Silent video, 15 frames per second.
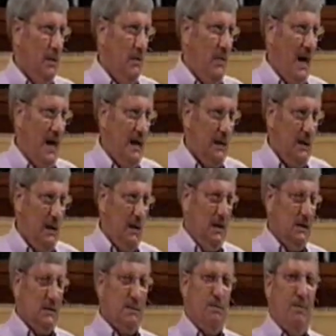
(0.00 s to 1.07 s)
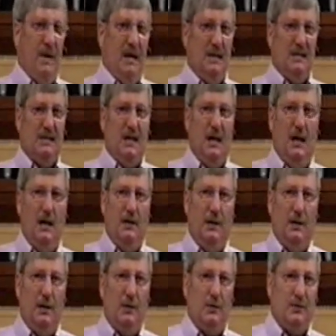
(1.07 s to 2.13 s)
That is based on an
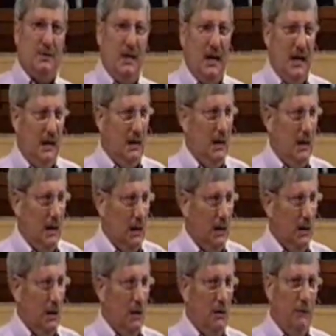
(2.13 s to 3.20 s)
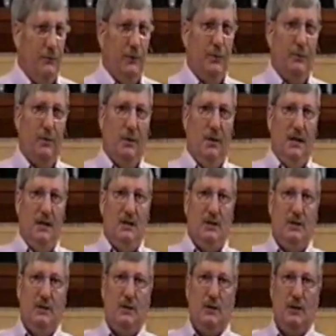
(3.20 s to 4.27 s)
understanding of the
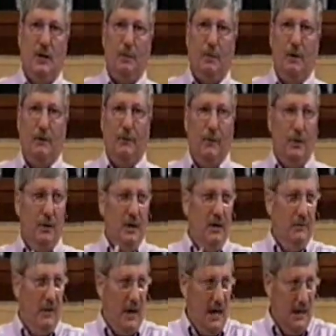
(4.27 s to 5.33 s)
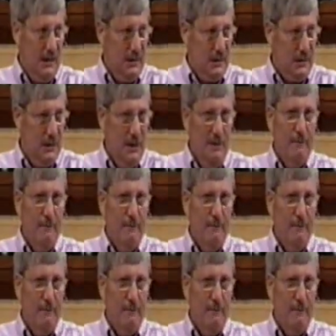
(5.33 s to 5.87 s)
relationship of Levites